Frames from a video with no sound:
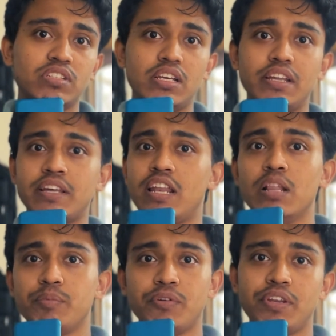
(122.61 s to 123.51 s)
It can
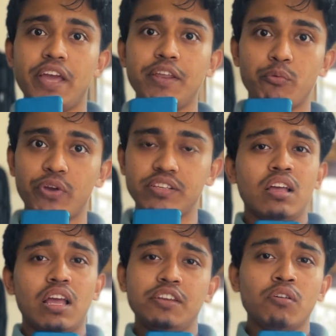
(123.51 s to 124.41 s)
help you in any ways,
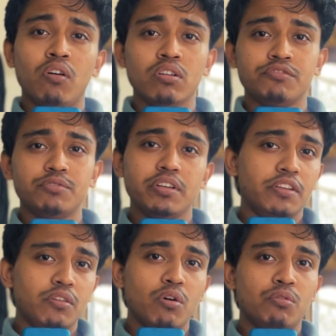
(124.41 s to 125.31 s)
and you already
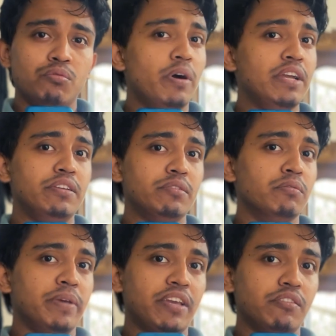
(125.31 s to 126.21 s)
know why it will
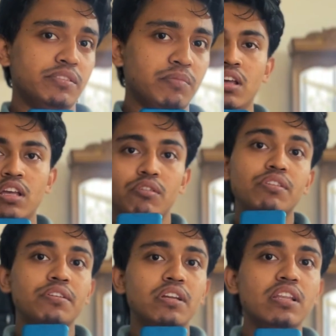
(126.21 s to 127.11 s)
make you smarter. You're
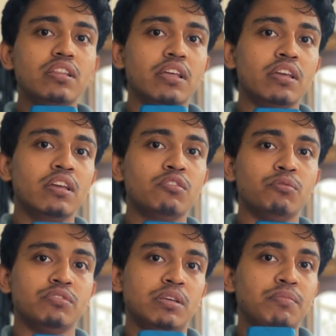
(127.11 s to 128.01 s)
critically thinking to
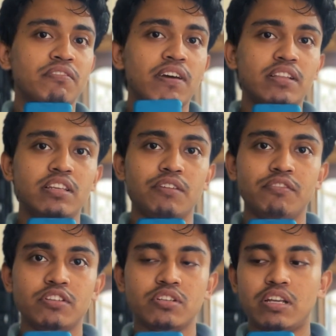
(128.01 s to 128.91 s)
simplify the
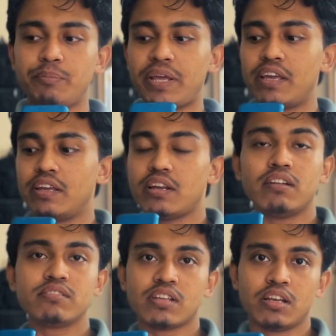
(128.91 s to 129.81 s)
definition and making it
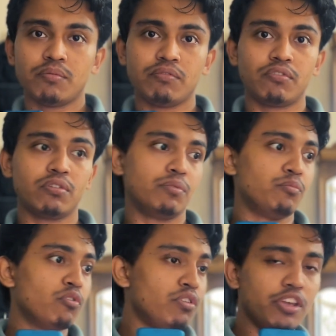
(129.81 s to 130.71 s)
understandable for
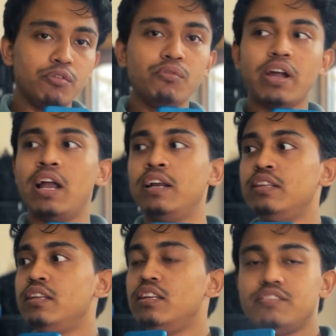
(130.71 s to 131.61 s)
both you and
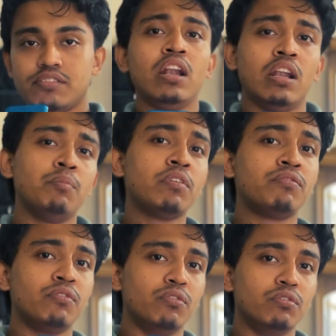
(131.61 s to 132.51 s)
the listener. Number
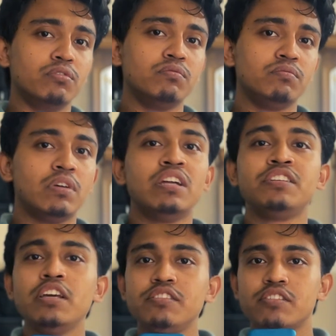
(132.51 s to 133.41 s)
4,
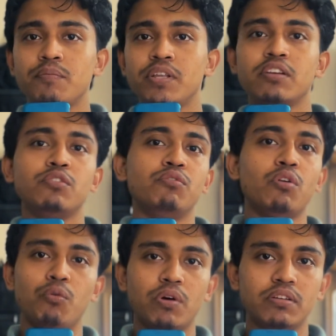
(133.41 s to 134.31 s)
teach something to
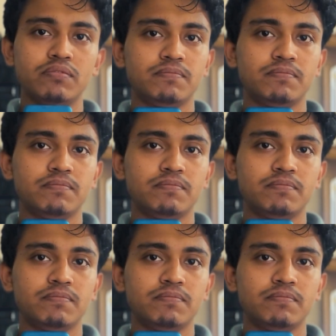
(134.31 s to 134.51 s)
no one.